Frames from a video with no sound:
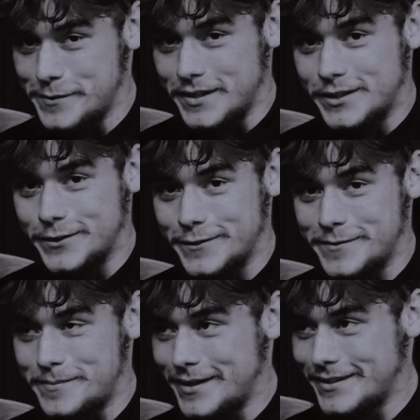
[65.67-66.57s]
the truth,
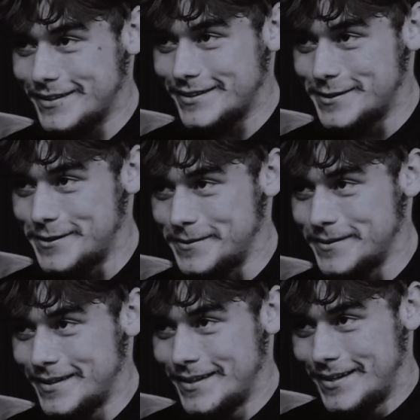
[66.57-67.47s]
but just know
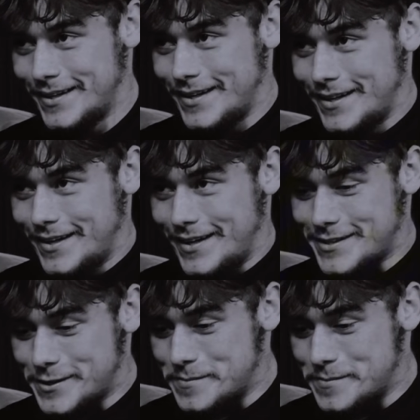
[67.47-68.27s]
it's gonna